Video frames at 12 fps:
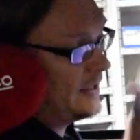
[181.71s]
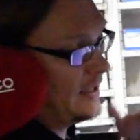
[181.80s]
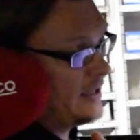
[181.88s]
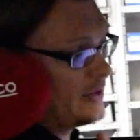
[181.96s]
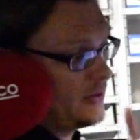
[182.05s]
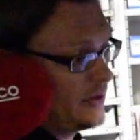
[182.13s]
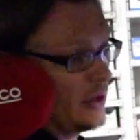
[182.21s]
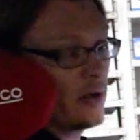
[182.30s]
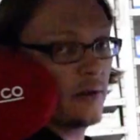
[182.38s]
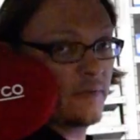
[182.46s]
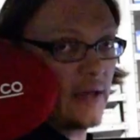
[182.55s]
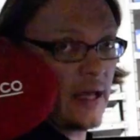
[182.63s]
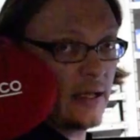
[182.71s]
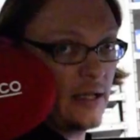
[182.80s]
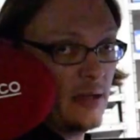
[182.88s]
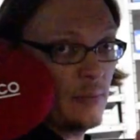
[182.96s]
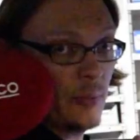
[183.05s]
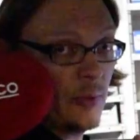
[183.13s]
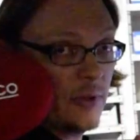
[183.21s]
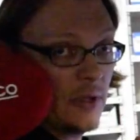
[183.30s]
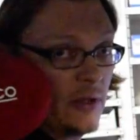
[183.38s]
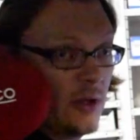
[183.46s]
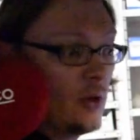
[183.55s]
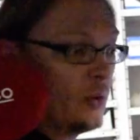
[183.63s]
and then you get all of that input.
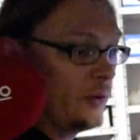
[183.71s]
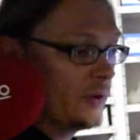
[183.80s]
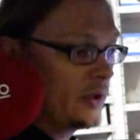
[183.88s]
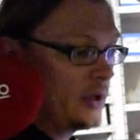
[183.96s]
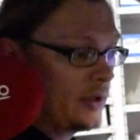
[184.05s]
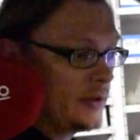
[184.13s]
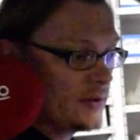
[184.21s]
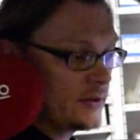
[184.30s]
On the older cars,